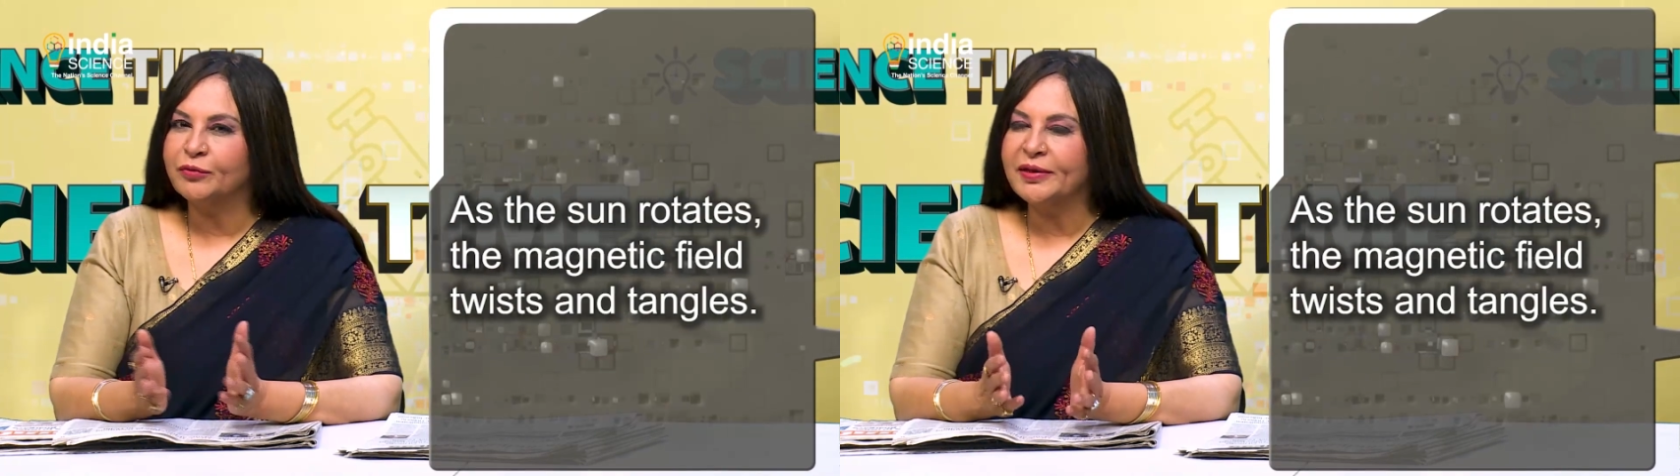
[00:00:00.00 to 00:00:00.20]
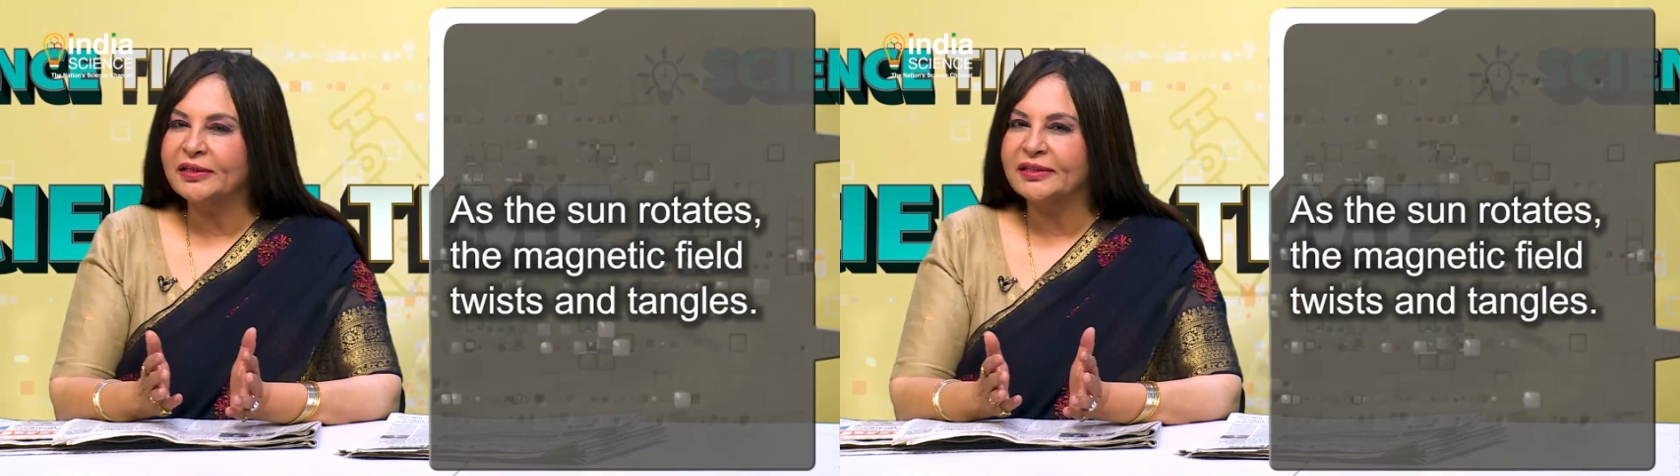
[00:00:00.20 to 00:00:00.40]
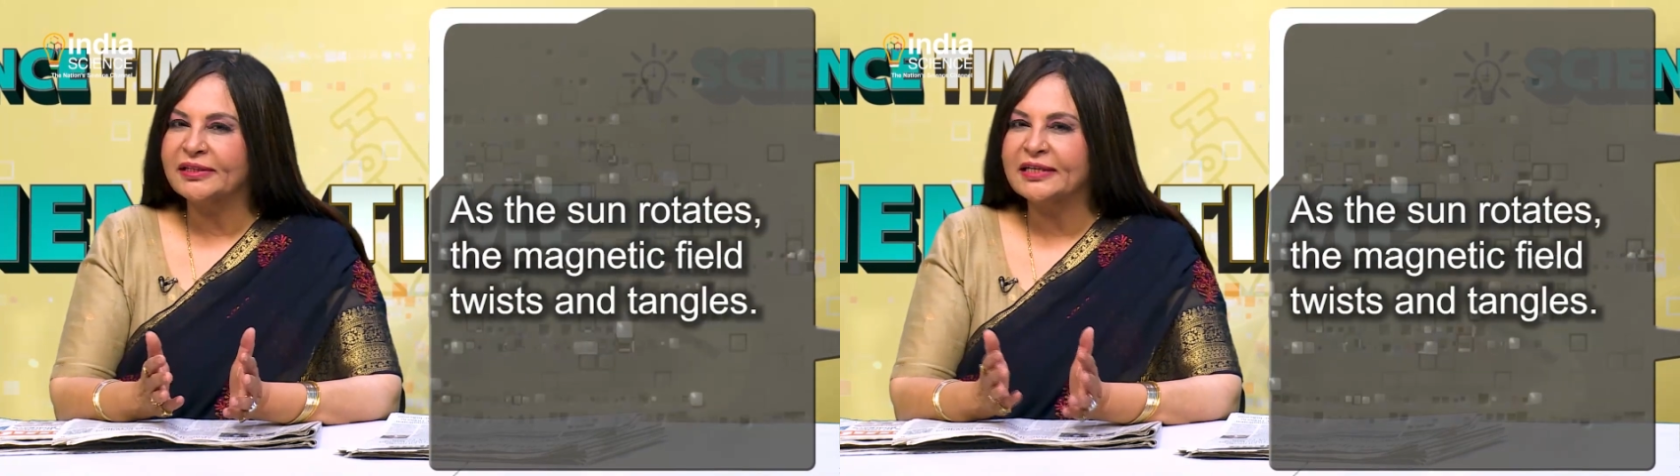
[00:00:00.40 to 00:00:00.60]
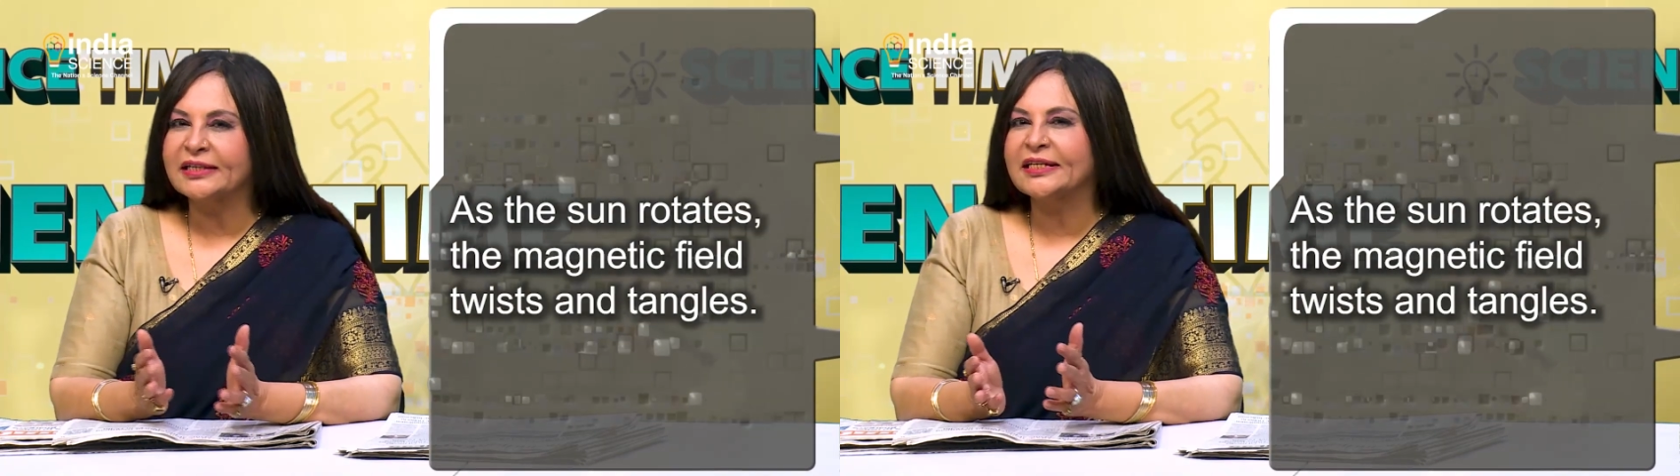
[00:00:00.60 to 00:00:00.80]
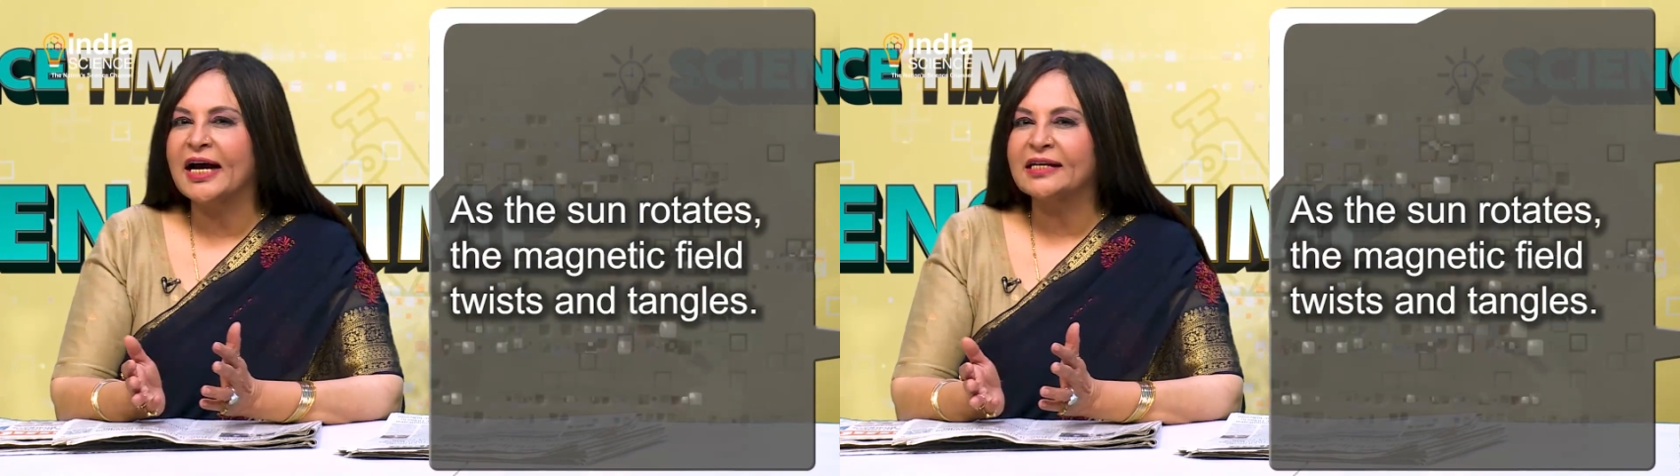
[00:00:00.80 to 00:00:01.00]
twists and
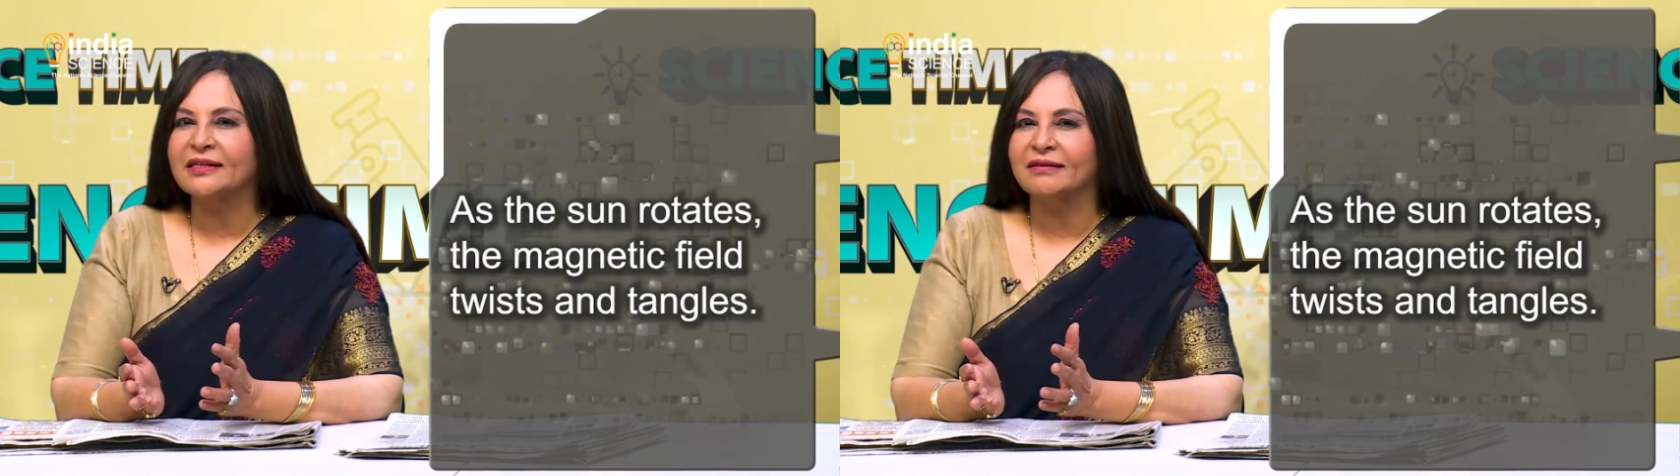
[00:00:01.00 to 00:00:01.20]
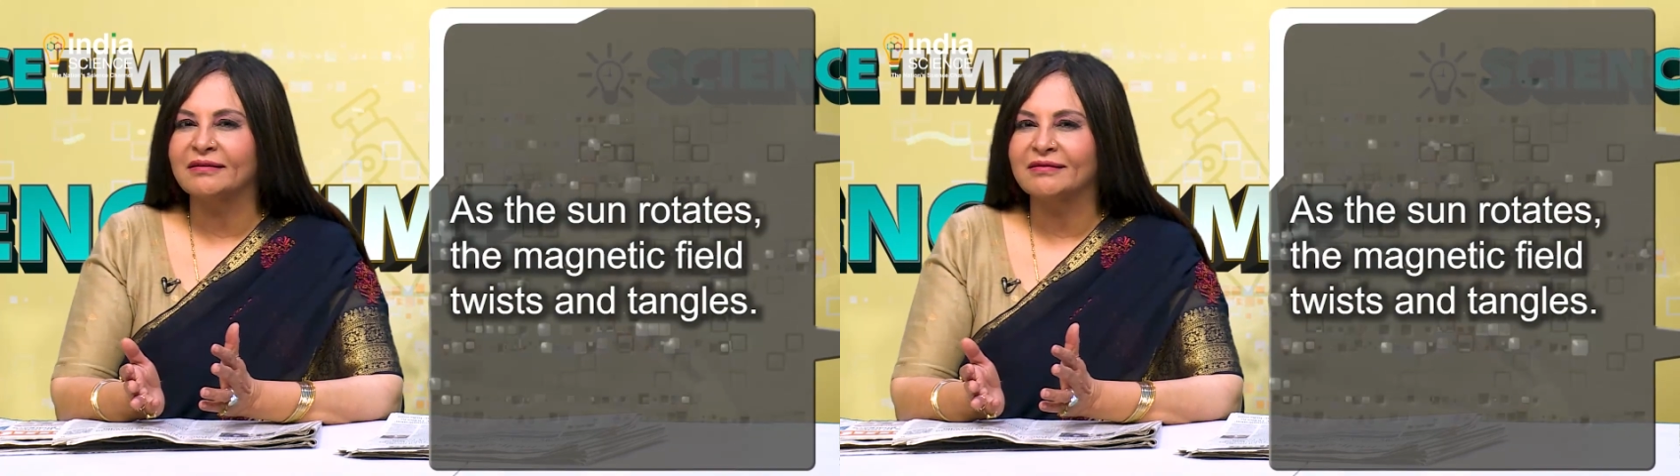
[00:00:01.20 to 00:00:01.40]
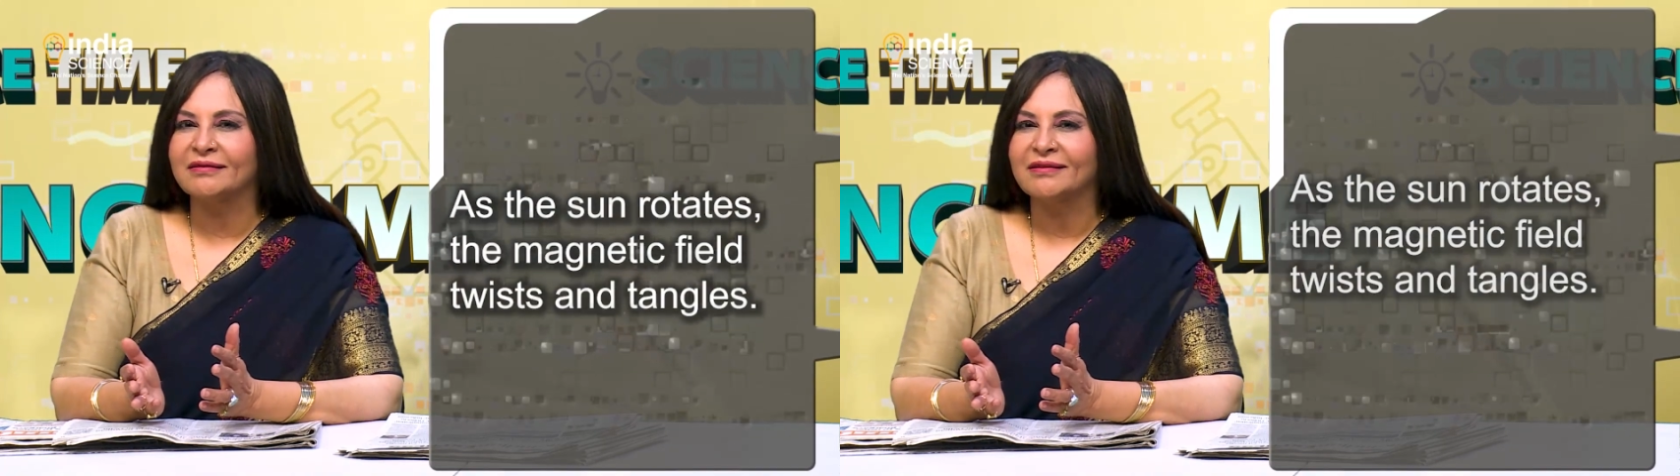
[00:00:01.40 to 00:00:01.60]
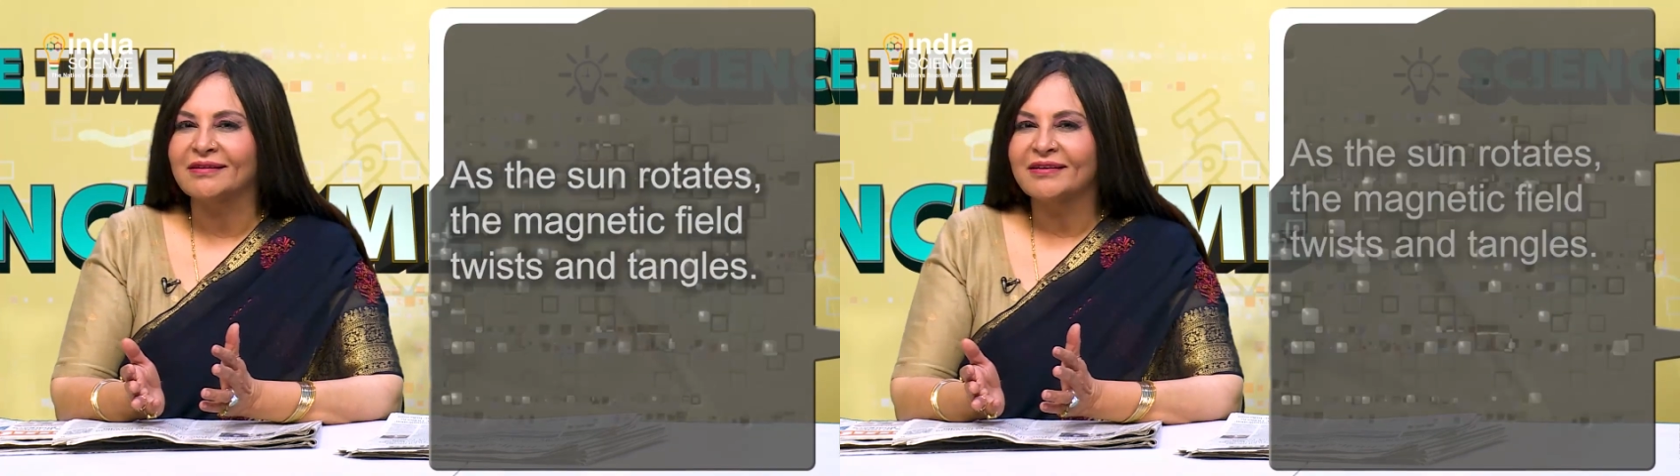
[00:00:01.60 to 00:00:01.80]
tangles